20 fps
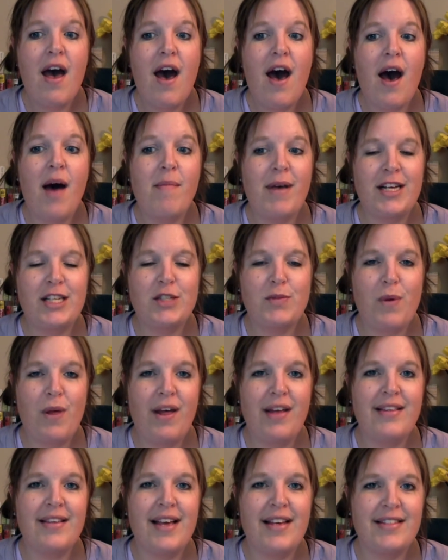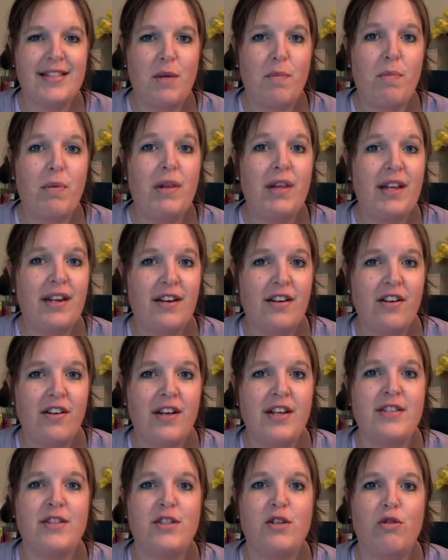um, as well as the political
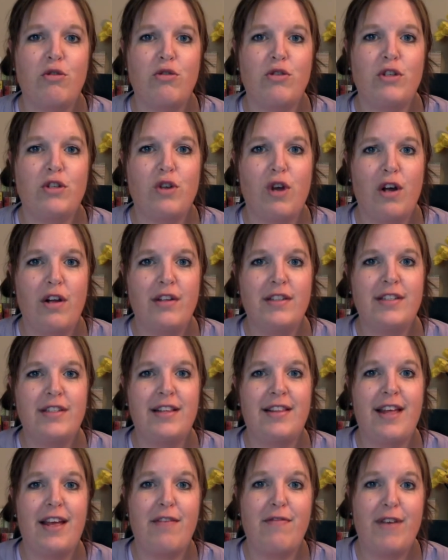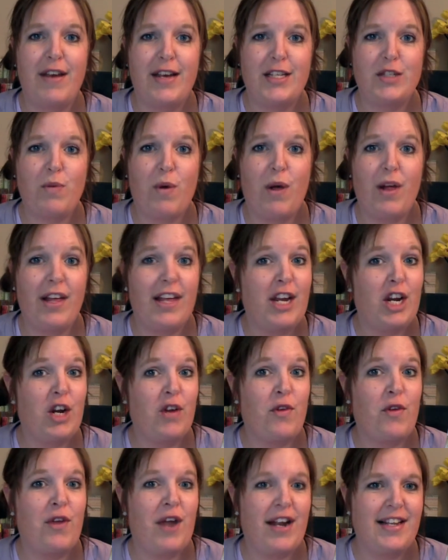and social struggles that they face while here in
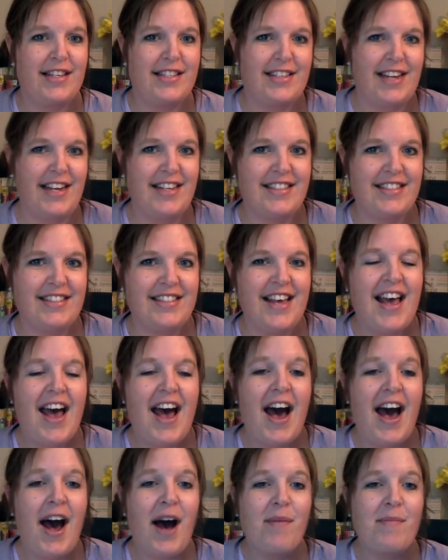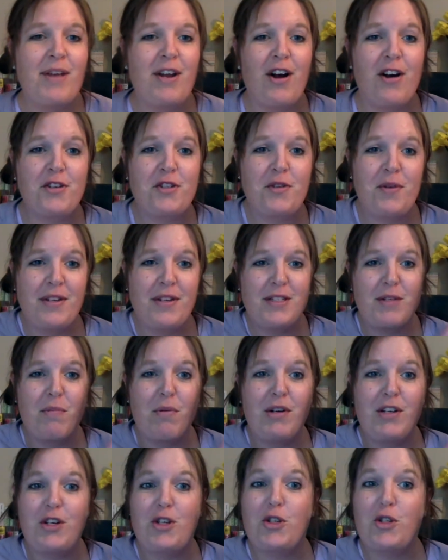the United States. Um, it also is a
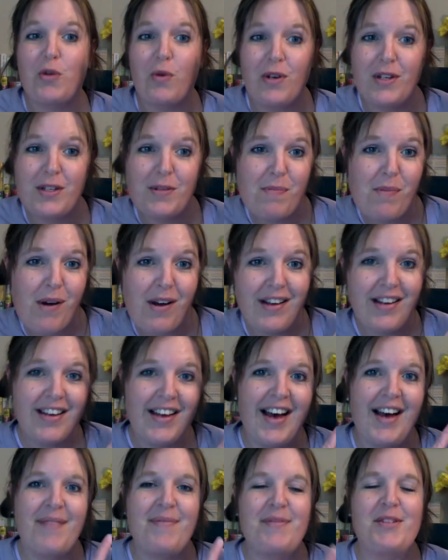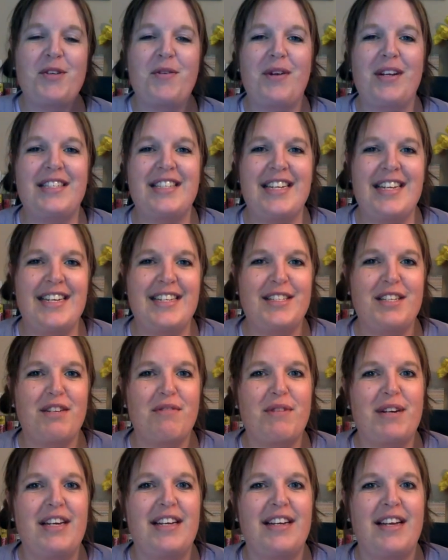pretty short book, um, so it's an easy
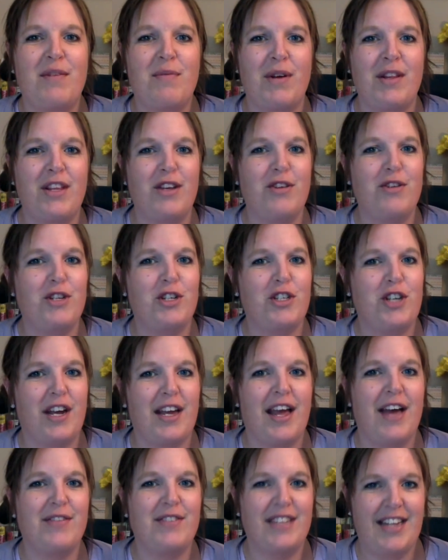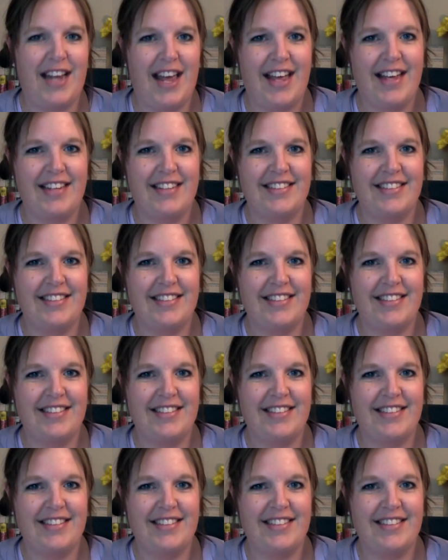read and one that you should check out today.